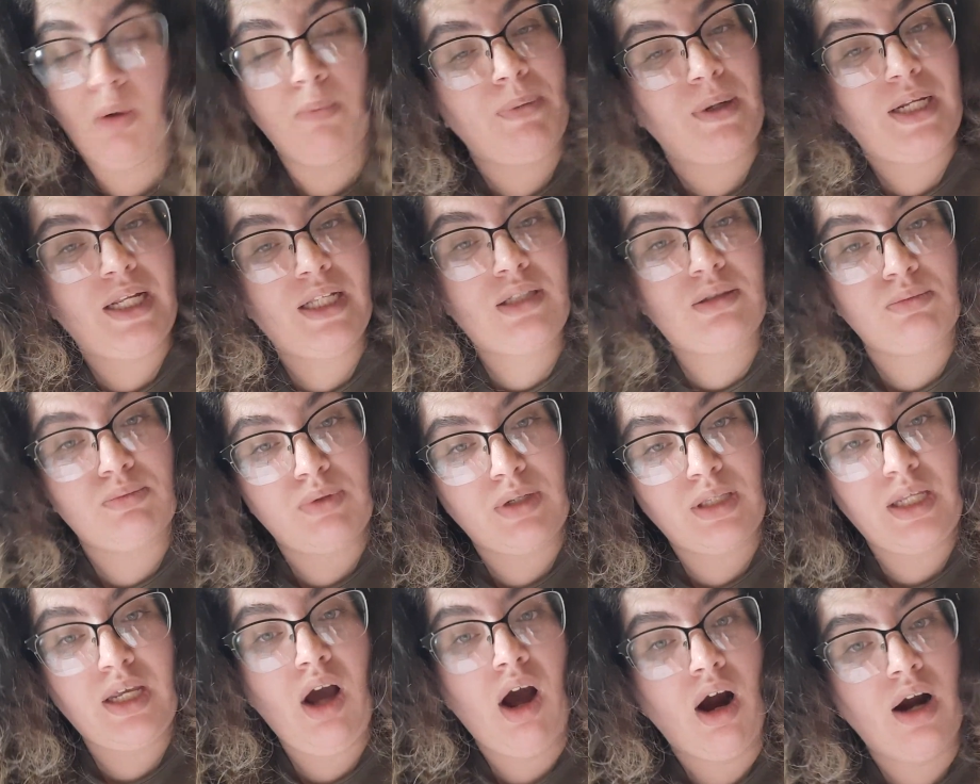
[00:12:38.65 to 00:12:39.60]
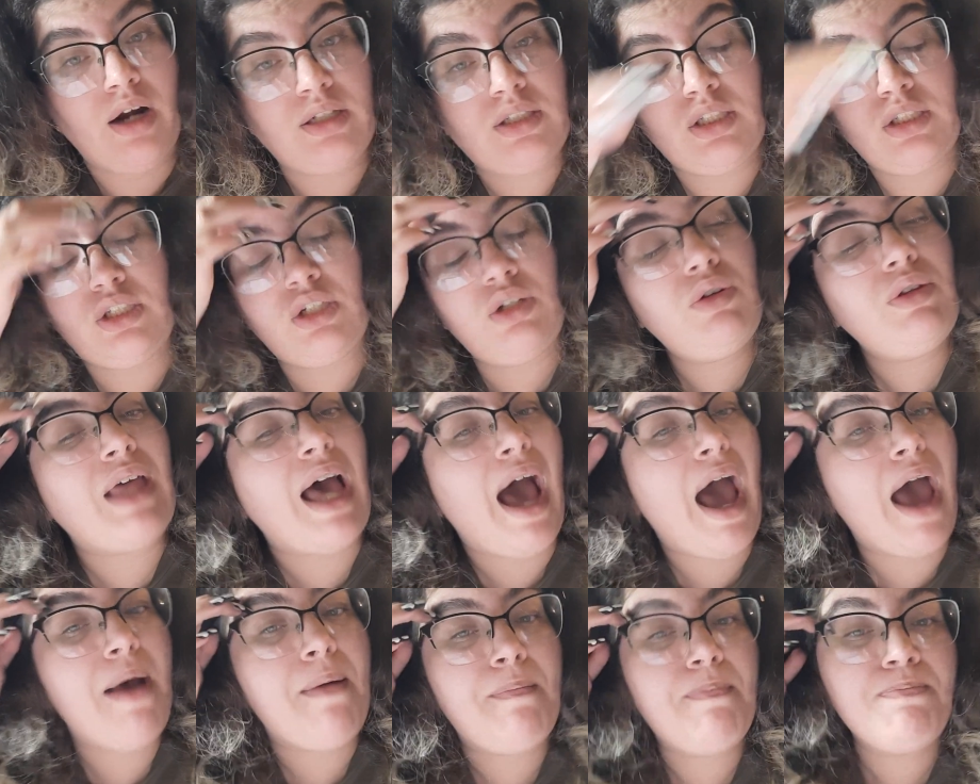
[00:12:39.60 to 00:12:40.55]
But it's really hard to do
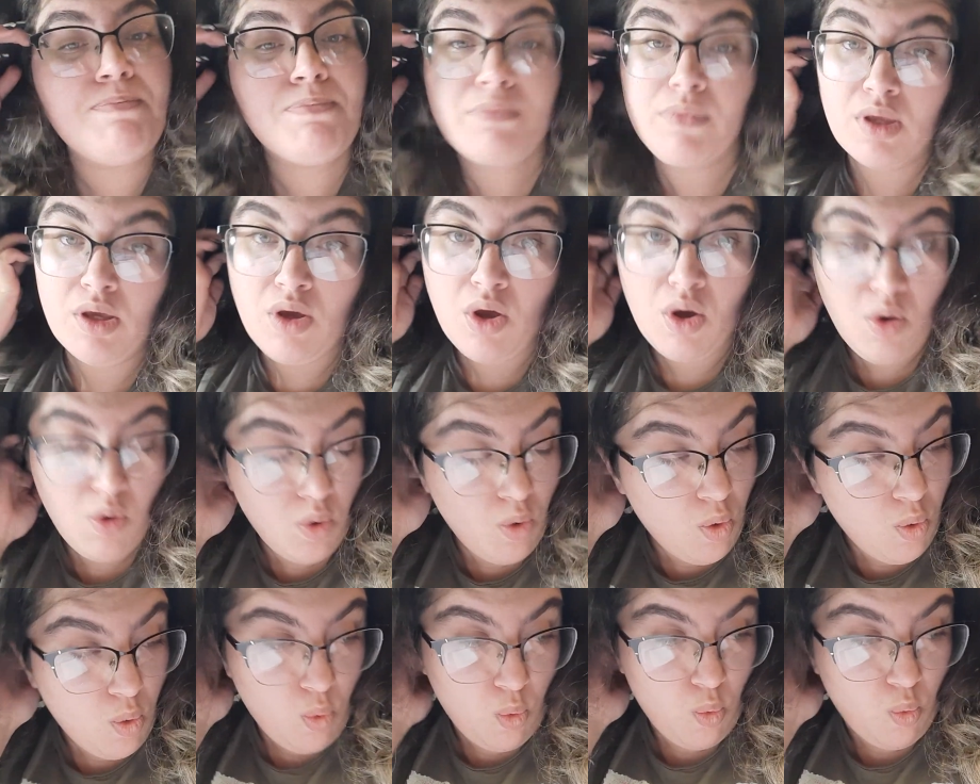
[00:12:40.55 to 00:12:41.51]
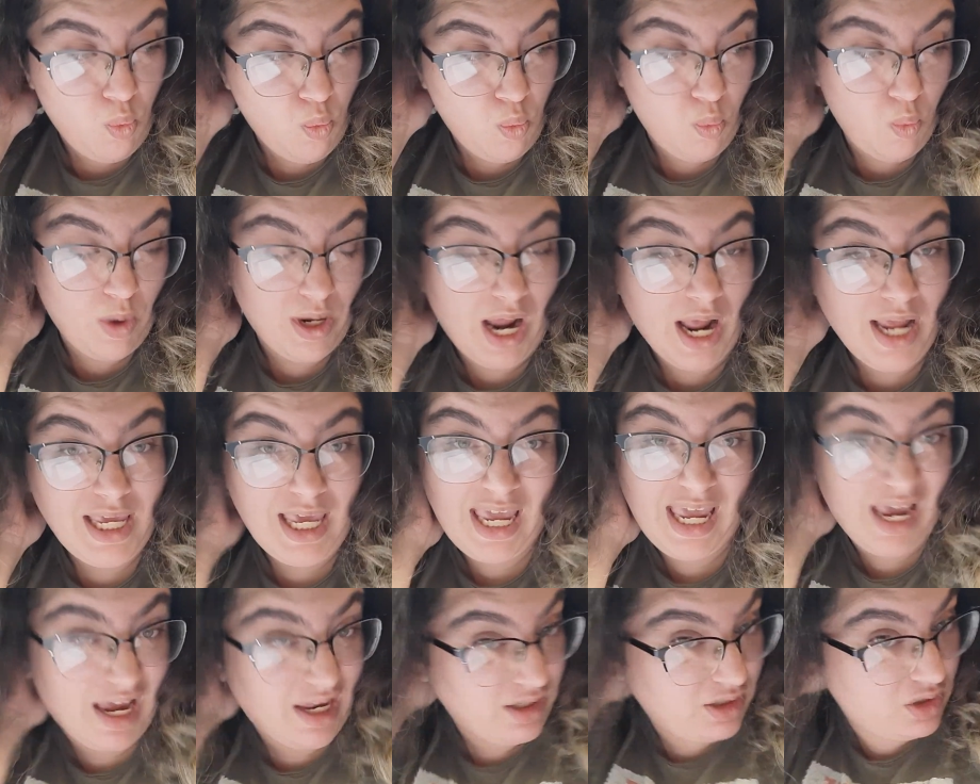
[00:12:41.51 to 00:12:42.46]
that when I
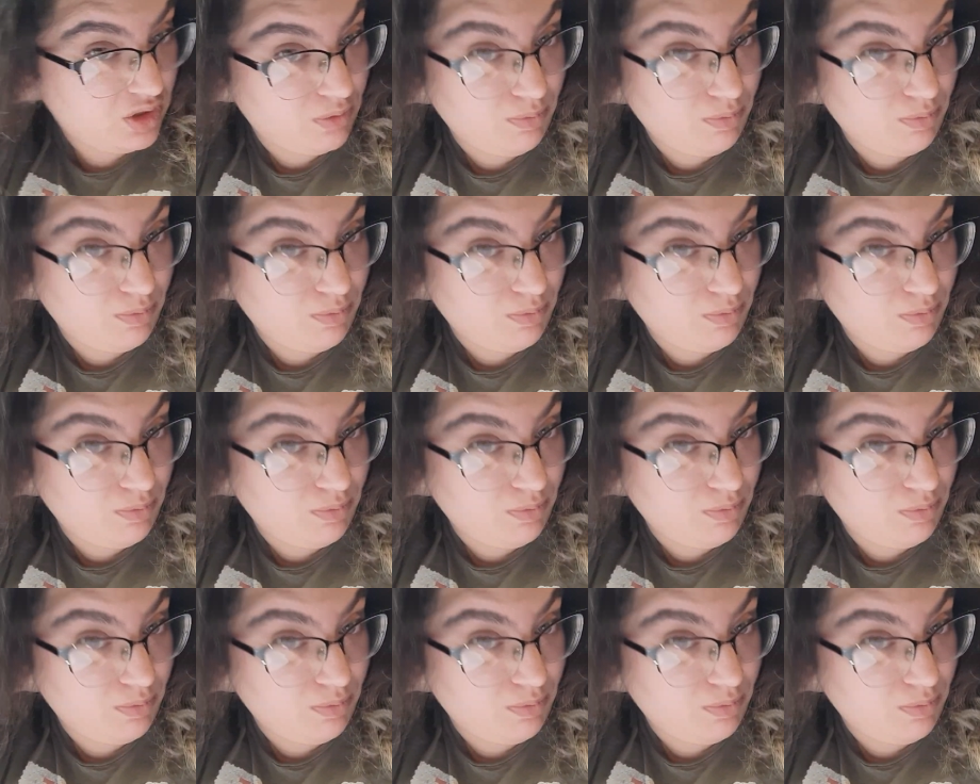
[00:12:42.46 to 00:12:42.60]
can't